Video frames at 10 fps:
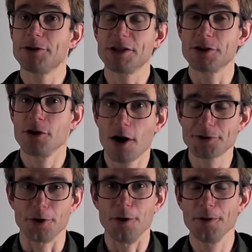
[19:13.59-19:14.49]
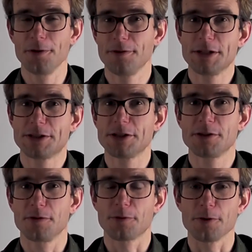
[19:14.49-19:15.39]
does not hold, this is
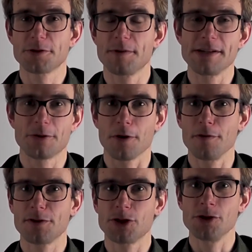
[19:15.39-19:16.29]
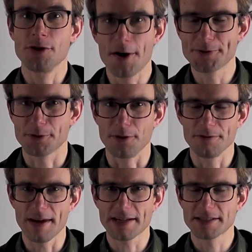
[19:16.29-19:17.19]
of course when the curve is not
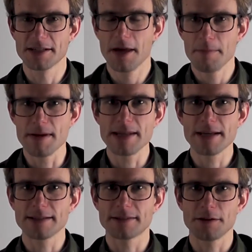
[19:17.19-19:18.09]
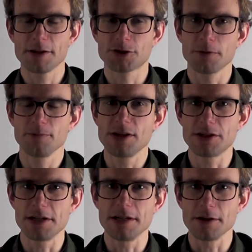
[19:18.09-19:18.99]
convex, meaning that there is some
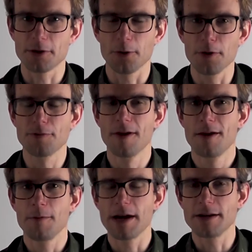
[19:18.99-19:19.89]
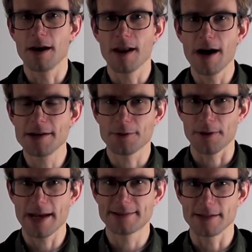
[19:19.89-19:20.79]
region in the curve where the line
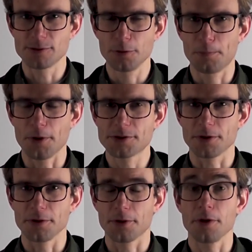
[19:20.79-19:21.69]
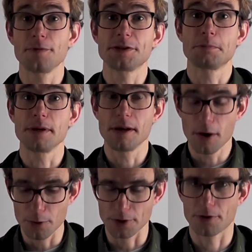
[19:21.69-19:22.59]
connecting 2 points on the curve is
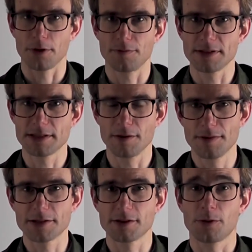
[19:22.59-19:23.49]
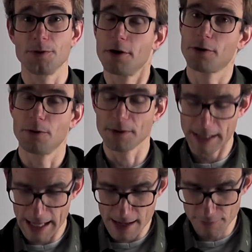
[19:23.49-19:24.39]
below the curve itself. That's called a
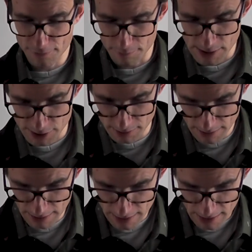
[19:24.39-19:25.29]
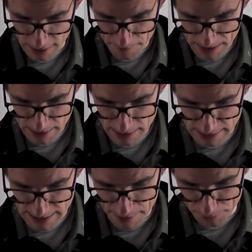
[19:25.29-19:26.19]
concave region. And an
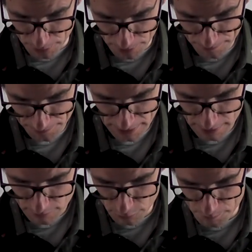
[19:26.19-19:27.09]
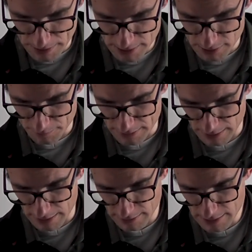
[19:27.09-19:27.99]
example would be something
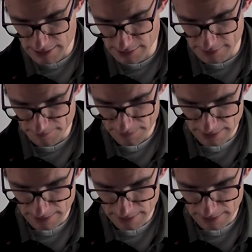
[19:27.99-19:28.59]
like this,